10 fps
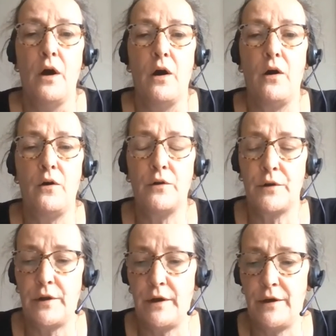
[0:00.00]

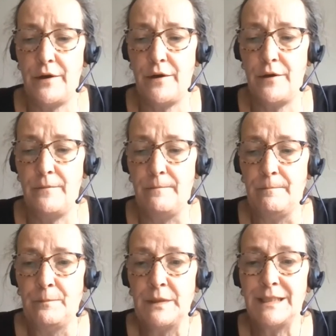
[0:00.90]
on uh,
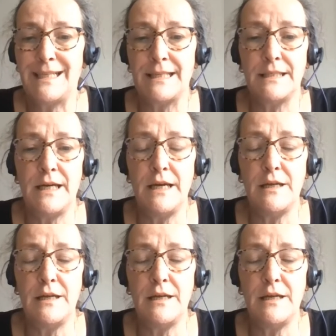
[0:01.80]
Saturday.